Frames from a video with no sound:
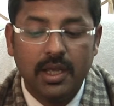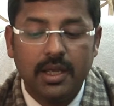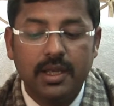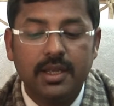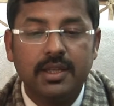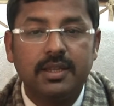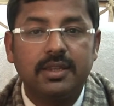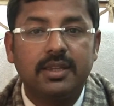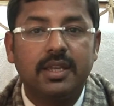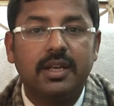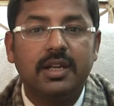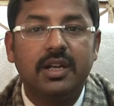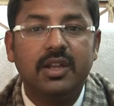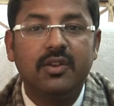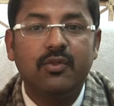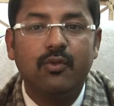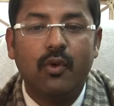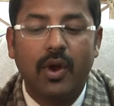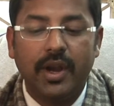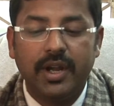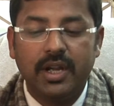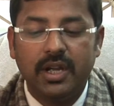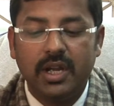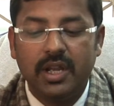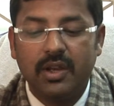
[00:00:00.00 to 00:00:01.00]
Study
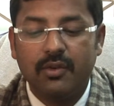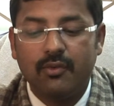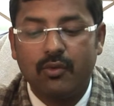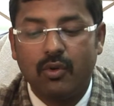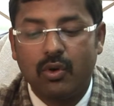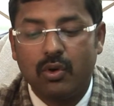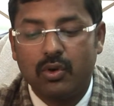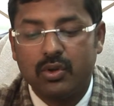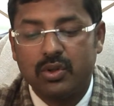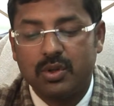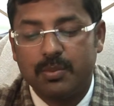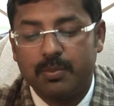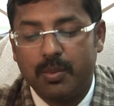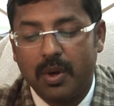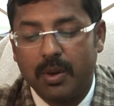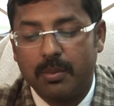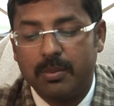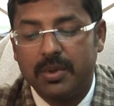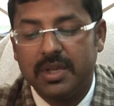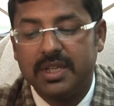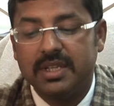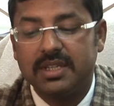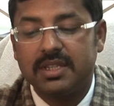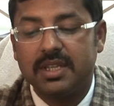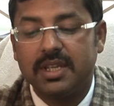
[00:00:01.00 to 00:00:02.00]
finding was
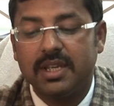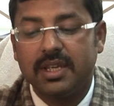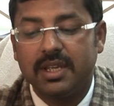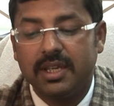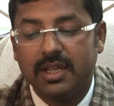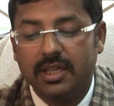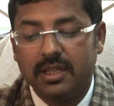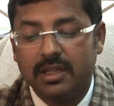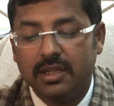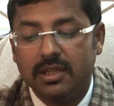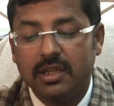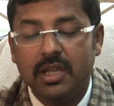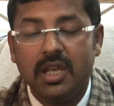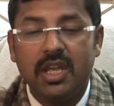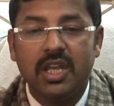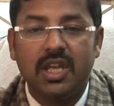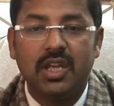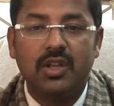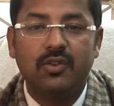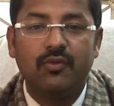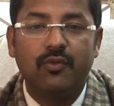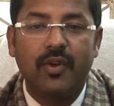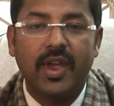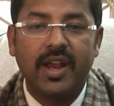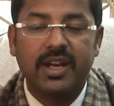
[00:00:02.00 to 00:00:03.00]
published in
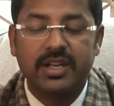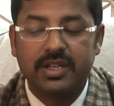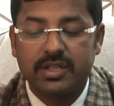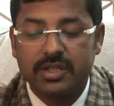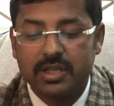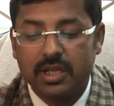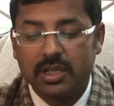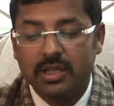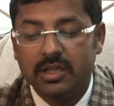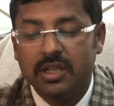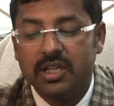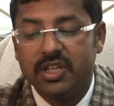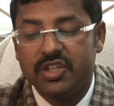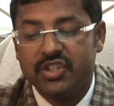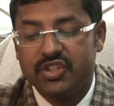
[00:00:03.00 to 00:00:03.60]
Infection,